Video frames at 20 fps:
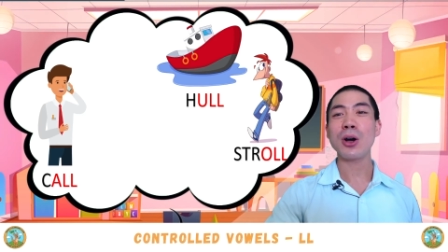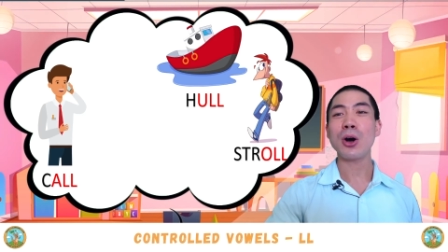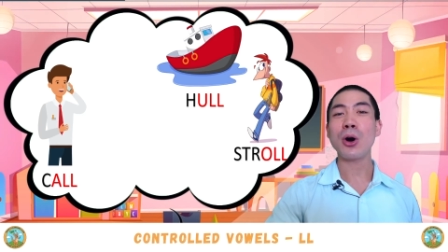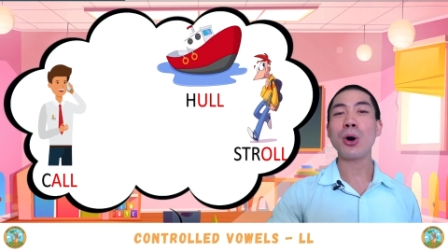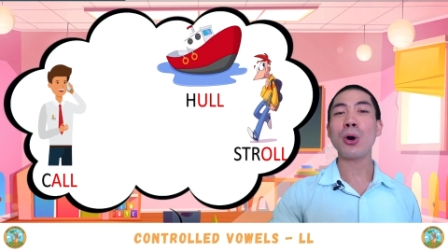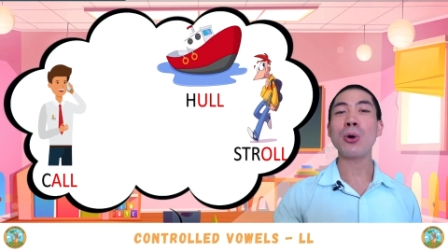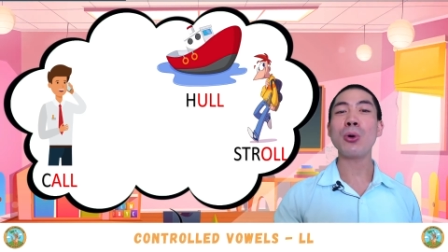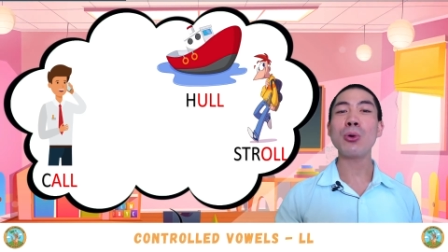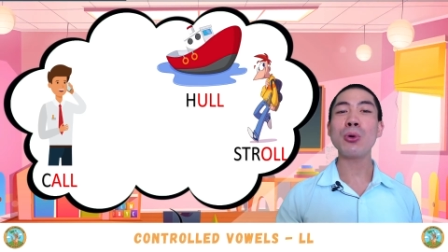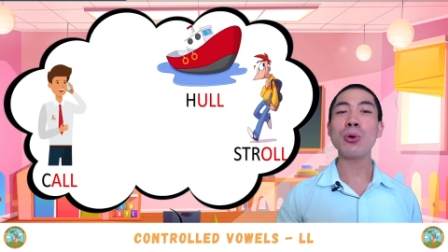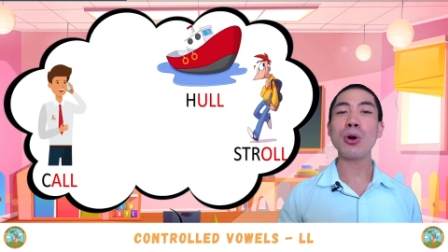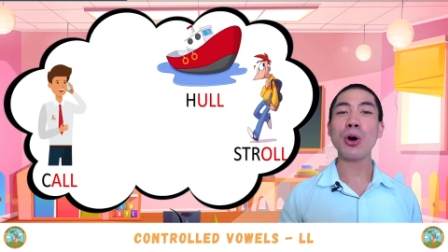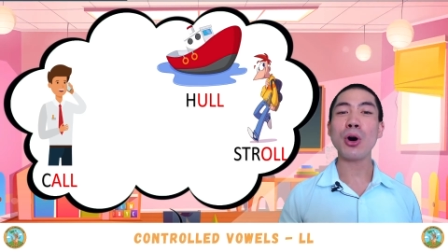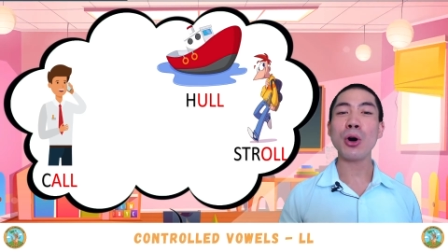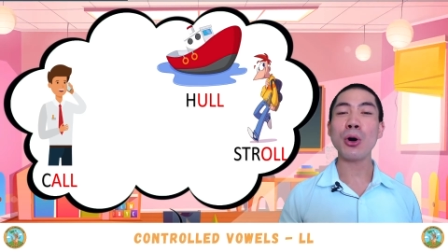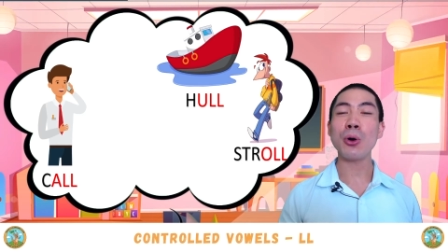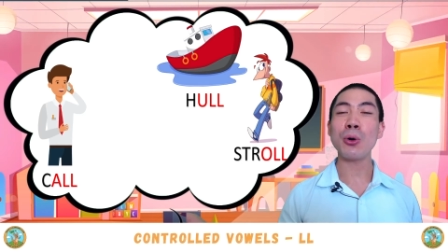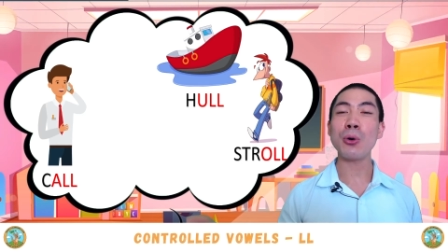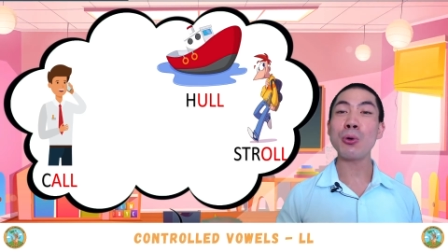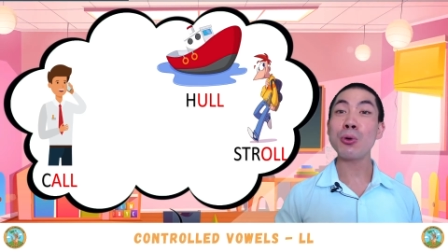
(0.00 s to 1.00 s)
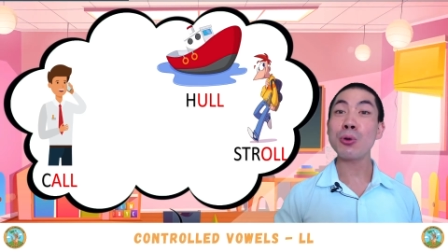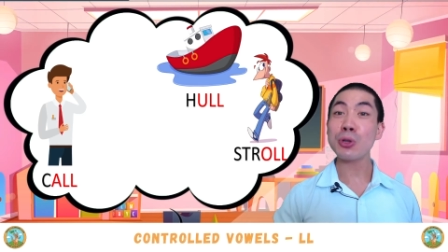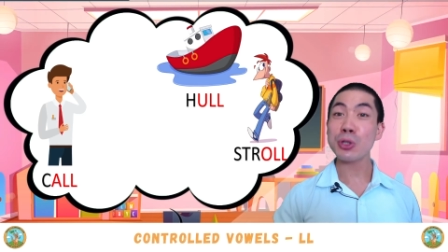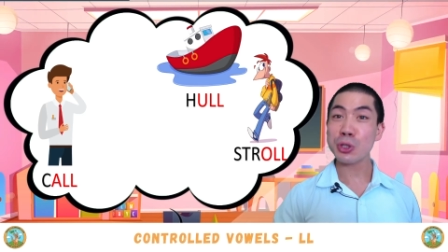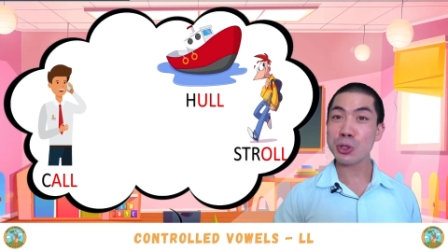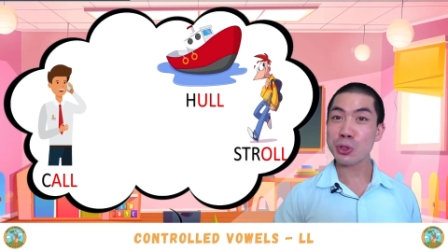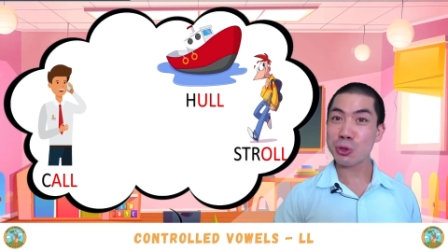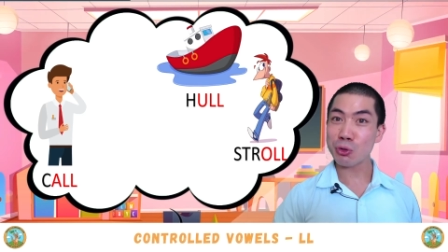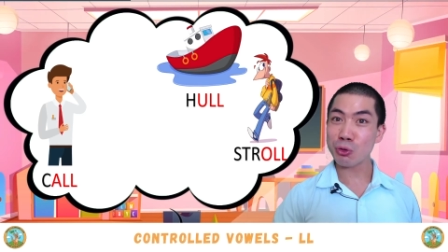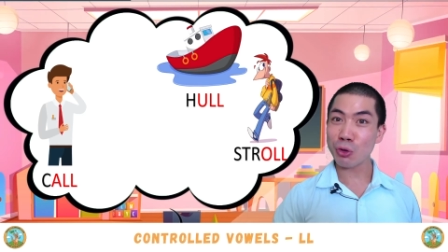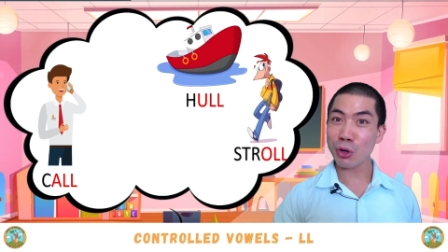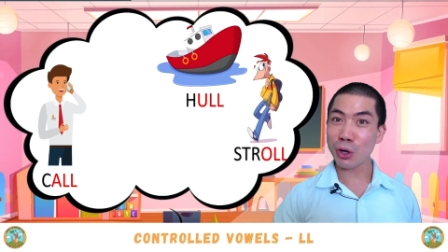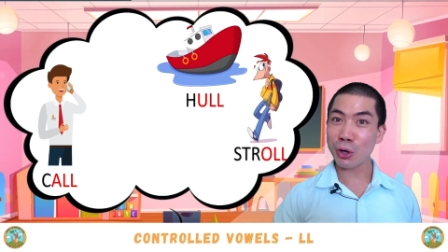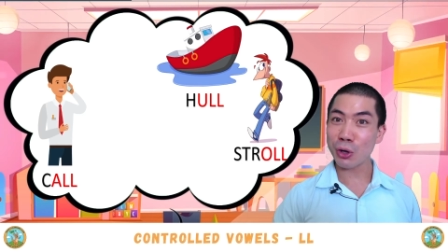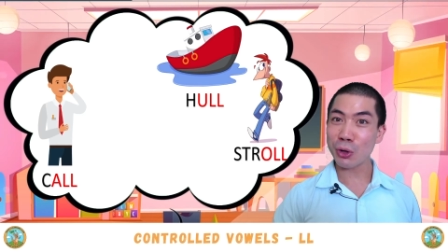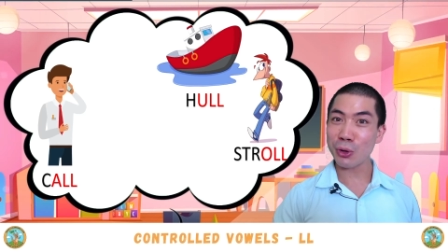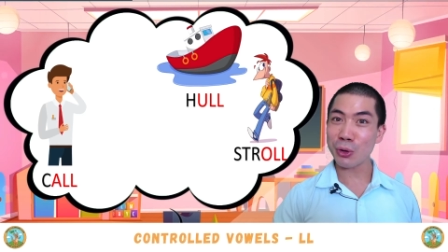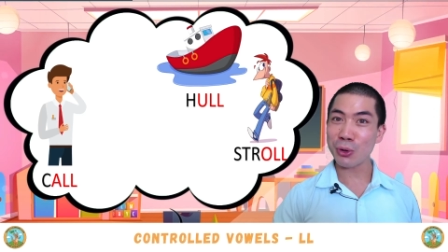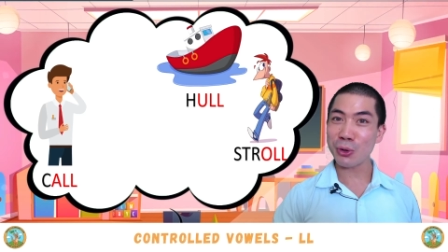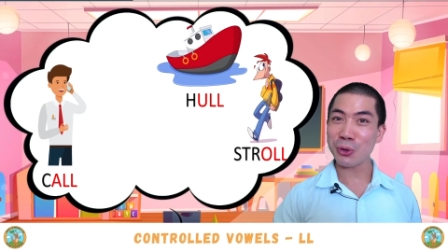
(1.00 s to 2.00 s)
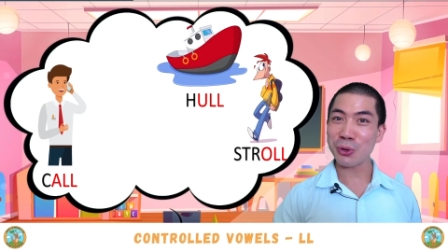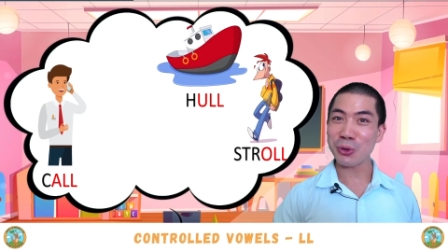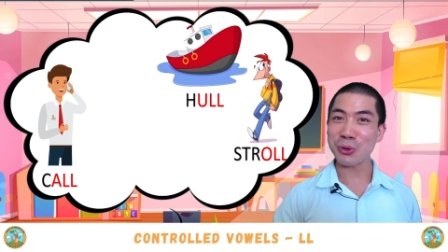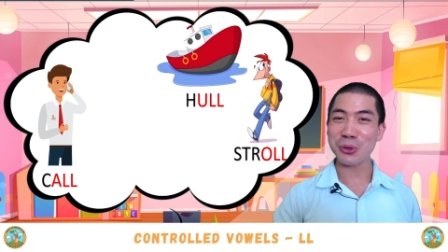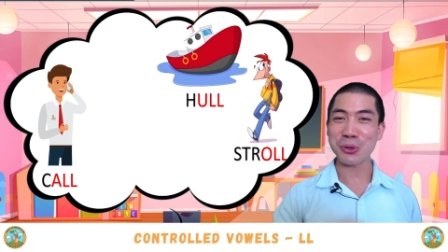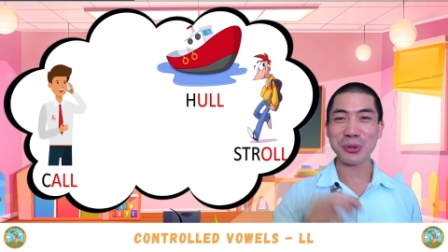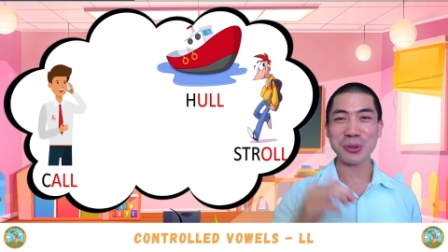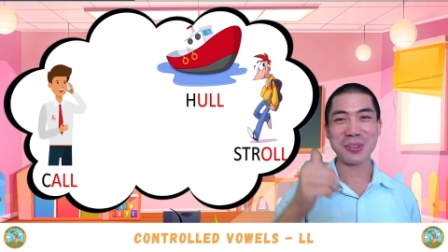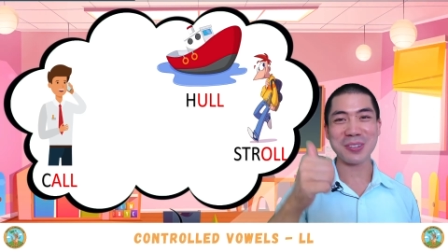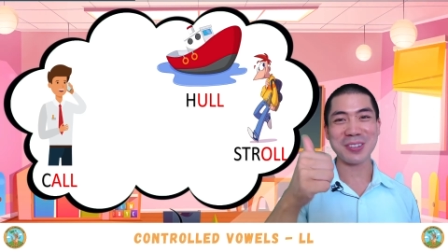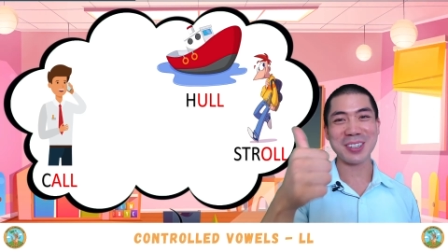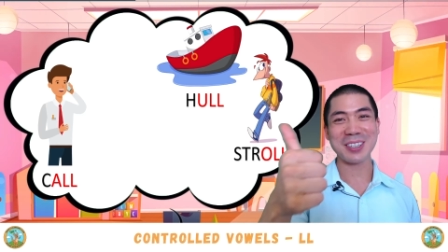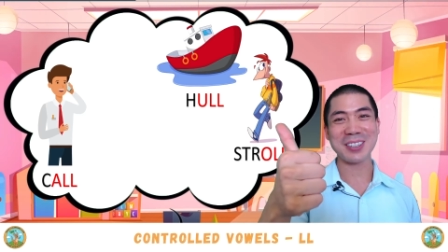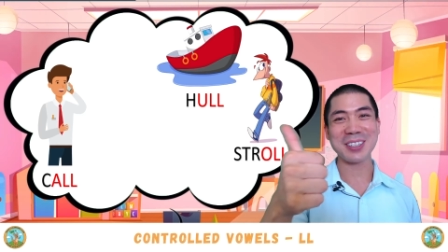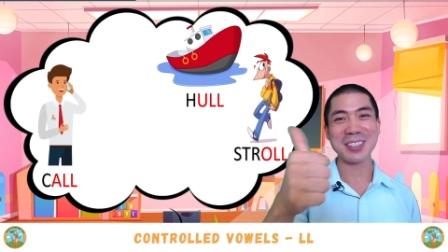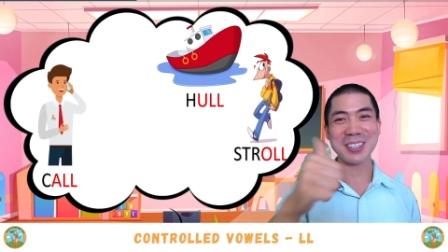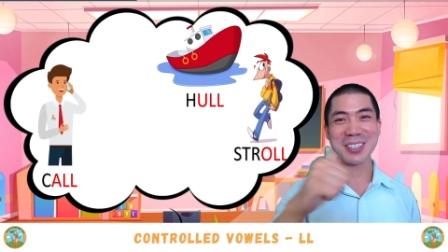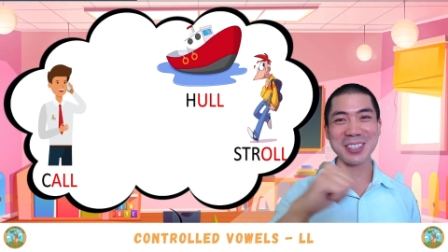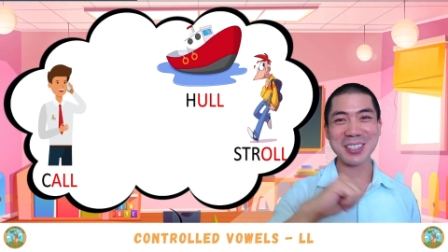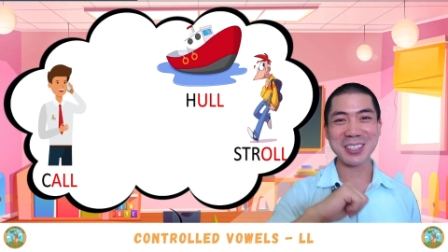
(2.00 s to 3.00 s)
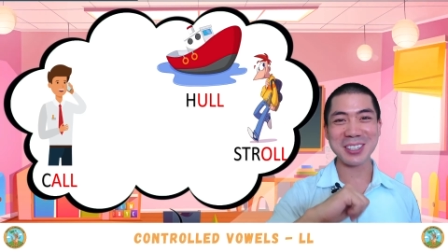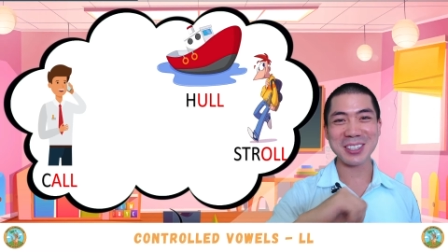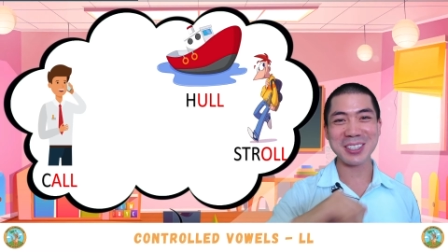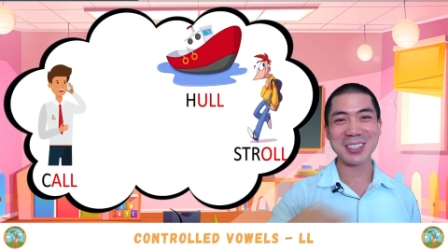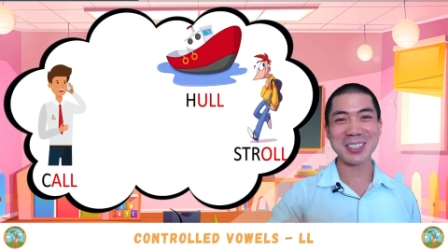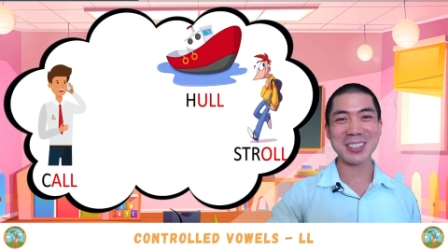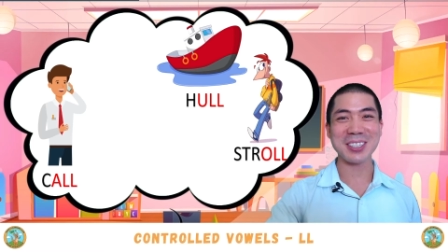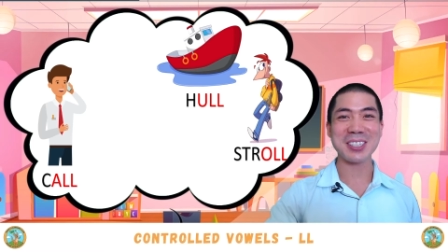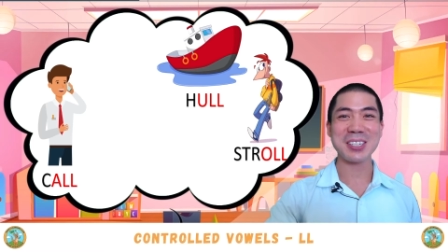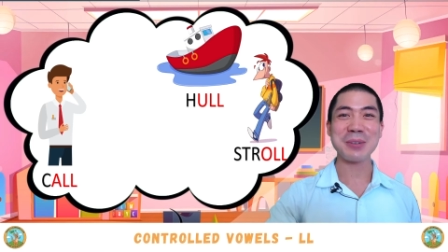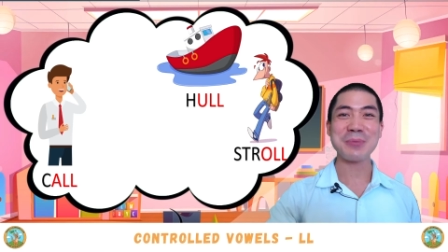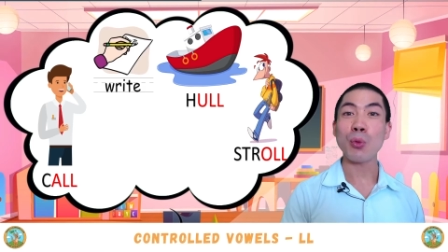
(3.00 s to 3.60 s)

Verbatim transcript: O O stroll. Very good.